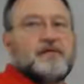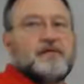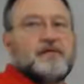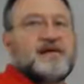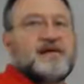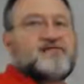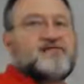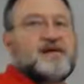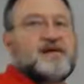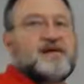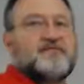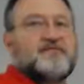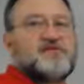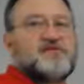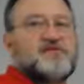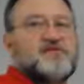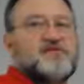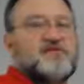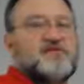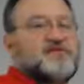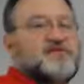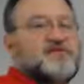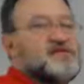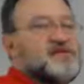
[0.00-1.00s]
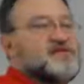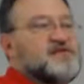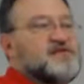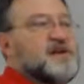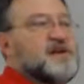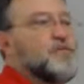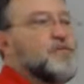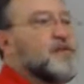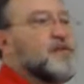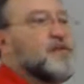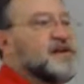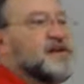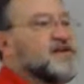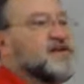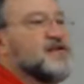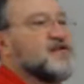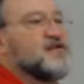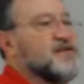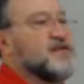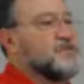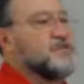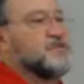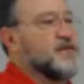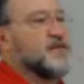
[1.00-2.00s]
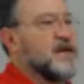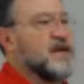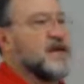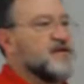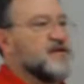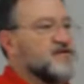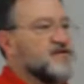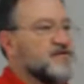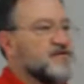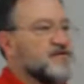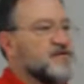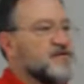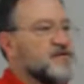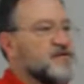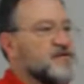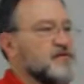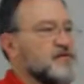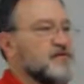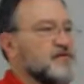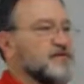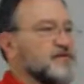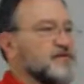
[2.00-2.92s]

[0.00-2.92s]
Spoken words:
Less obvious is if I say, what is the base?